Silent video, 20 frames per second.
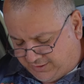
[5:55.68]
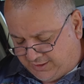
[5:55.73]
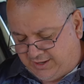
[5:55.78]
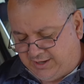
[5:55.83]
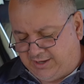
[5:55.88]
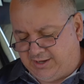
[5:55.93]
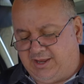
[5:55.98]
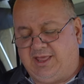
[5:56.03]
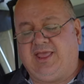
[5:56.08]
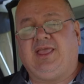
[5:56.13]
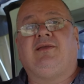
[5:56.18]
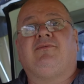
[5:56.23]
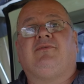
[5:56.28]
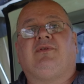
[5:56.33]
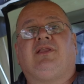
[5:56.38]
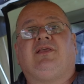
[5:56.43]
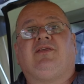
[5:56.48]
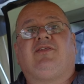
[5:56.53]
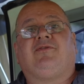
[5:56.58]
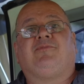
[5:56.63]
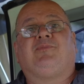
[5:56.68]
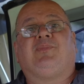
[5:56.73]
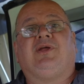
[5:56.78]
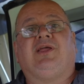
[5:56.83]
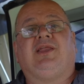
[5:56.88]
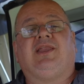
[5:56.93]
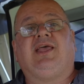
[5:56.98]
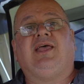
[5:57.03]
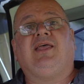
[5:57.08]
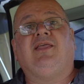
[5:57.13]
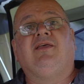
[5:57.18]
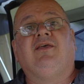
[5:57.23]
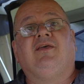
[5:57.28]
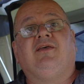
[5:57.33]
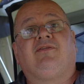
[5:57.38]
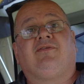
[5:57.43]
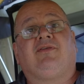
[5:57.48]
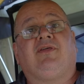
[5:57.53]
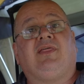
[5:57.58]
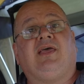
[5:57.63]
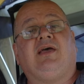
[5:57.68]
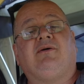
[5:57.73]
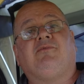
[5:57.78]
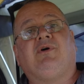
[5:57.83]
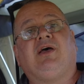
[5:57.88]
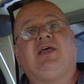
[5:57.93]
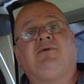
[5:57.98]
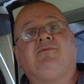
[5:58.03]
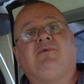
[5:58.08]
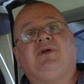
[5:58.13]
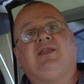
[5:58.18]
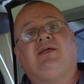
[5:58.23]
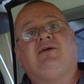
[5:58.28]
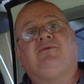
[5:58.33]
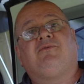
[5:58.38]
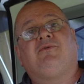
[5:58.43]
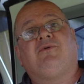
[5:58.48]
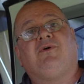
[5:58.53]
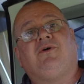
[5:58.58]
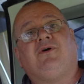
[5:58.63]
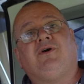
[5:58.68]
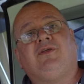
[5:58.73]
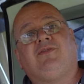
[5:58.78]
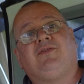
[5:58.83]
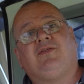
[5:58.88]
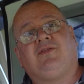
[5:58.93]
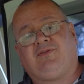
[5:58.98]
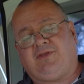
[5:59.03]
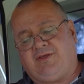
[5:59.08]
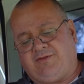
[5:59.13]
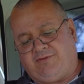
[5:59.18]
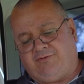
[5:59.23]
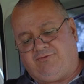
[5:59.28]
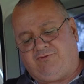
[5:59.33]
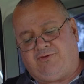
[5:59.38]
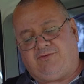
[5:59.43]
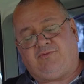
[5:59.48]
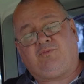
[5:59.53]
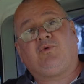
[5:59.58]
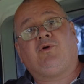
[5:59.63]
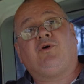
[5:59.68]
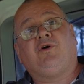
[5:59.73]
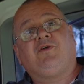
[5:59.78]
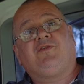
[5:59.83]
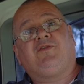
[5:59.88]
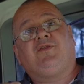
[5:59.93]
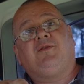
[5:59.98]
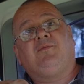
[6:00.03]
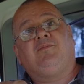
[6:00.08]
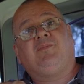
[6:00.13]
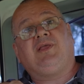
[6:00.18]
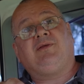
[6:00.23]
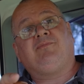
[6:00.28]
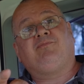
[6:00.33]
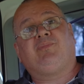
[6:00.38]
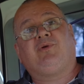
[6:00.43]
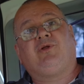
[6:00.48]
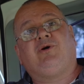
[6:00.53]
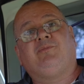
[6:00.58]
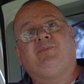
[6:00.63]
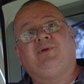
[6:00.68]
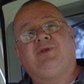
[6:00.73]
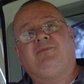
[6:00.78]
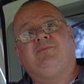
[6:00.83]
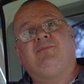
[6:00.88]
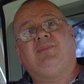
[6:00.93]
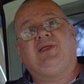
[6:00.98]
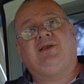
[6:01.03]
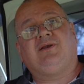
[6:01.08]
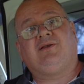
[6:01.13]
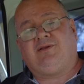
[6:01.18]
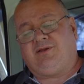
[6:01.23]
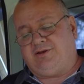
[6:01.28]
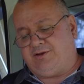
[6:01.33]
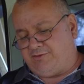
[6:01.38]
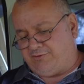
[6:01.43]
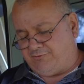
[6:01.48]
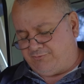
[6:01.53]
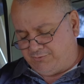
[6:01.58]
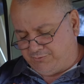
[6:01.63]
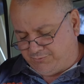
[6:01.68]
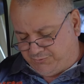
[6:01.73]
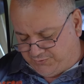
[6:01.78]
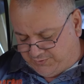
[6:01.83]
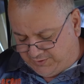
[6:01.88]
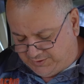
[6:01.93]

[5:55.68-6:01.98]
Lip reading: to get it evenly spread out. So that way when it rises, it doesn't just rise in a big blob in the middle and it's real